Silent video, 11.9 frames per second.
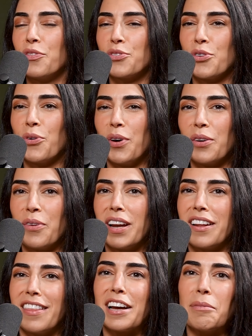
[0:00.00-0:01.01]
So one way
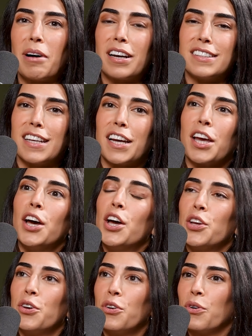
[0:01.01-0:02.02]
to think about it is like,
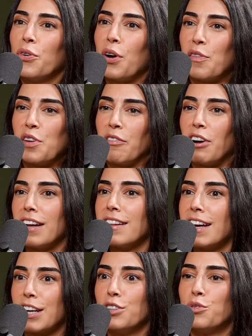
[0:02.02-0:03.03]
have you ever had
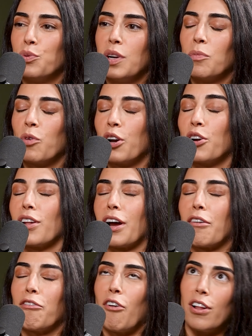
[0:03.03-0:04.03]
like a dream where you're
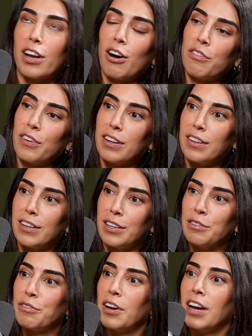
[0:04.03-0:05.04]
like falling off a
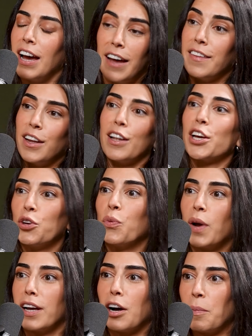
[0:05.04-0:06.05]
cliff and then like you
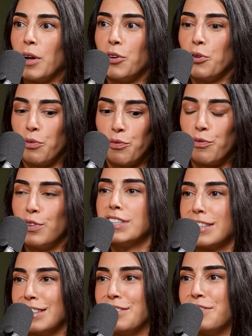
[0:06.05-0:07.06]
wake up and you
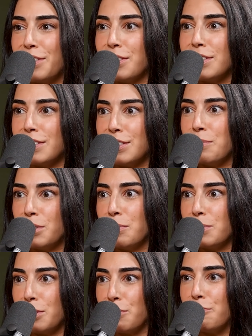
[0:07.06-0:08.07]
physically feel the symptoms of